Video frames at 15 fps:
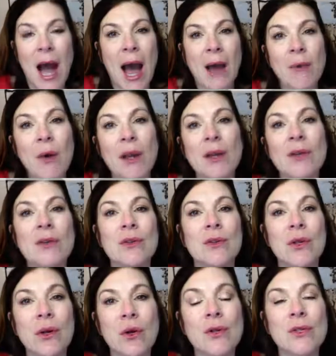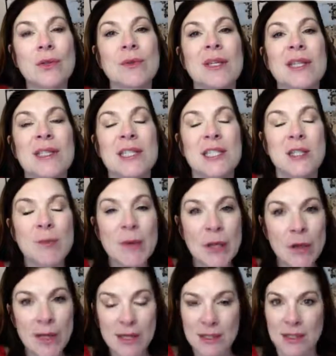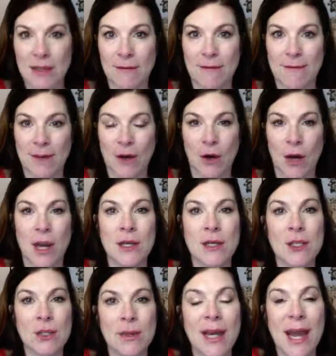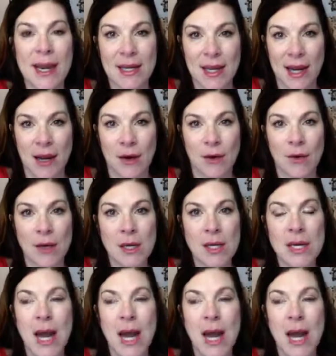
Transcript: I want you to learn to experience the fear and do it anyhow.